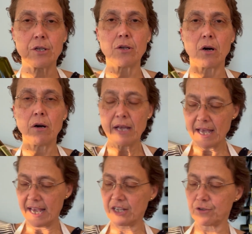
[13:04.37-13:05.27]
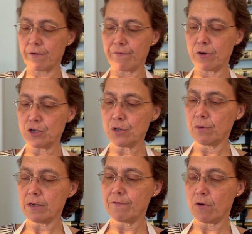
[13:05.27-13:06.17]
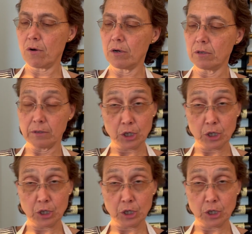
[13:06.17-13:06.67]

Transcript: you know, extra virgin olive oil,